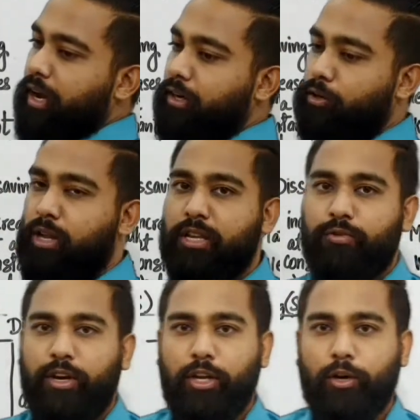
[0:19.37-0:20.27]
In today's
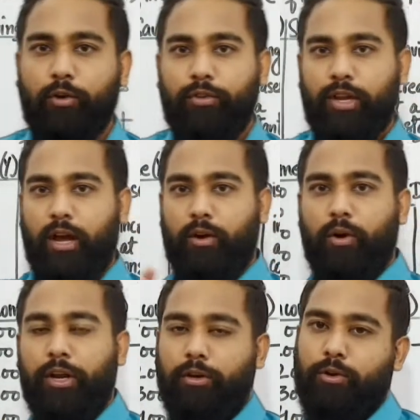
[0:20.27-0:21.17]
video, we are
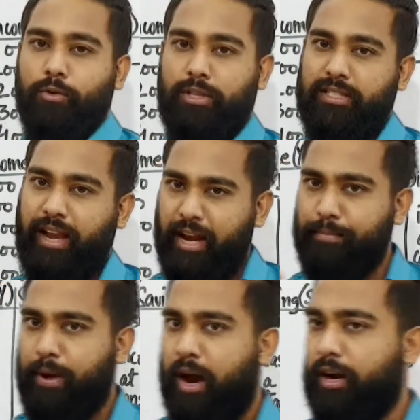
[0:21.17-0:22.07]
going to do the
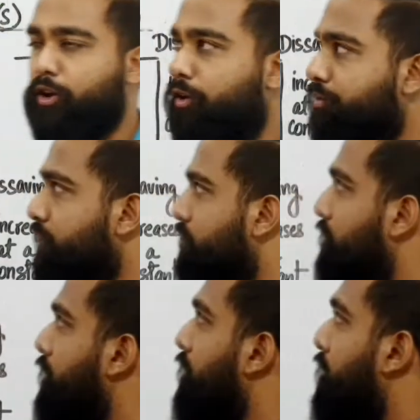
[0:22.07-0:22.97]
second part of
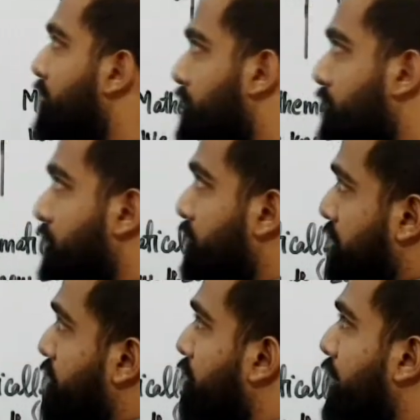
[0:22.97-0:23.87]
this
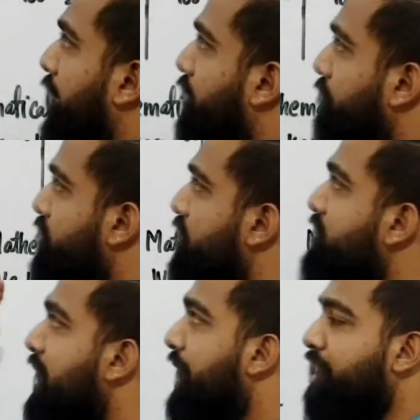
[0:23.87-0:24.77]
unit, which
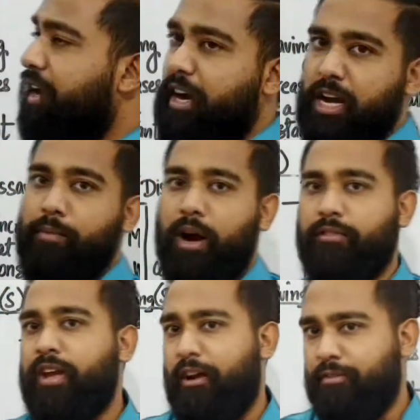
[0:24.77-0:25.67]
is aggregate
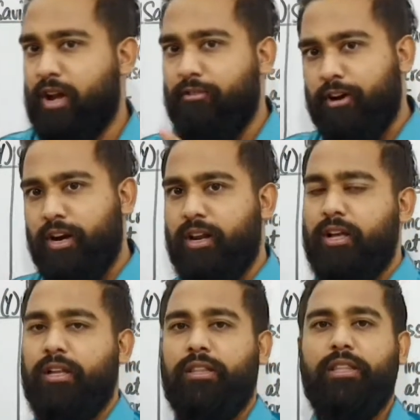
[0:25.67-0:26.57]
demand. We have
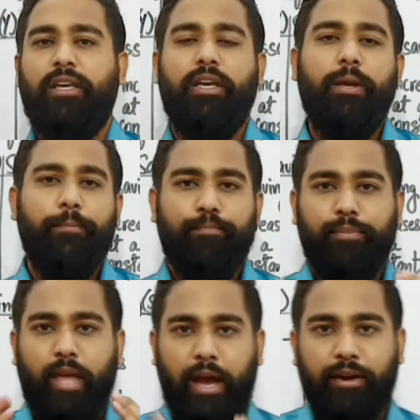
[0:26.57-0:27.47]
covered the
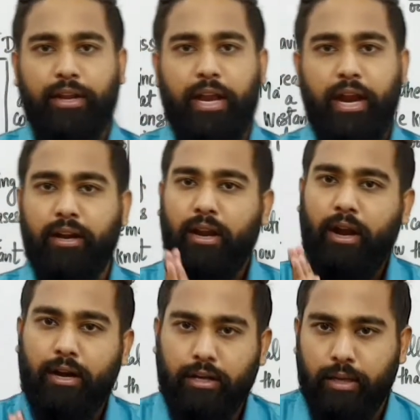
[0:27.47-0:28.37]

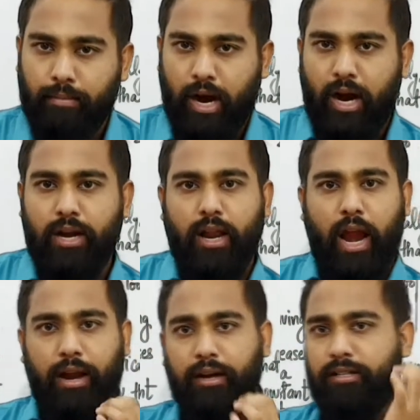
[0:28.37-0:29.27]
aggregate demand
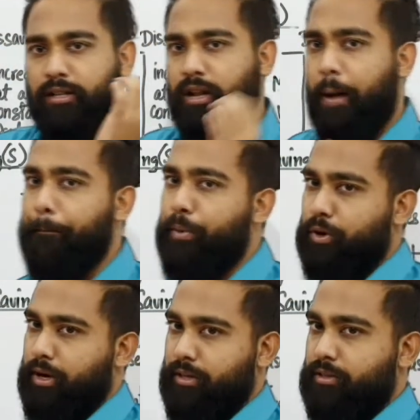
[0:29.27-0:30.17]
and its
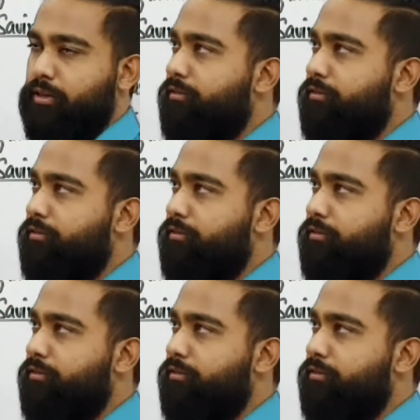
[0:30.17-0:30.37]
components.